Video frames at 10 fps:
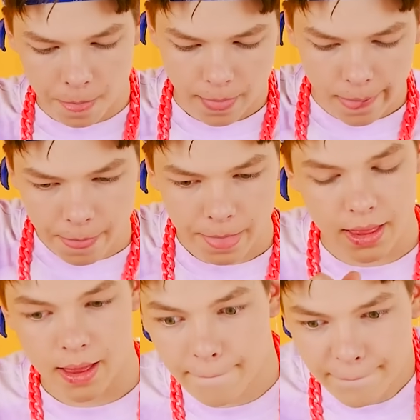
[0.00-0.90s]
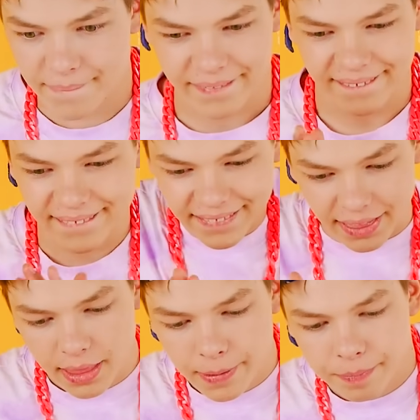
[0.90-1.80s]
All right, Willy Pop, dig
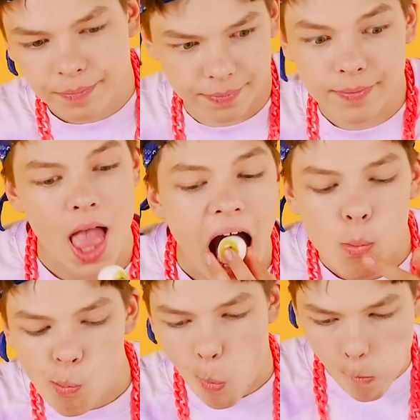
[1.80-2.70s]
in, you little chipmunk!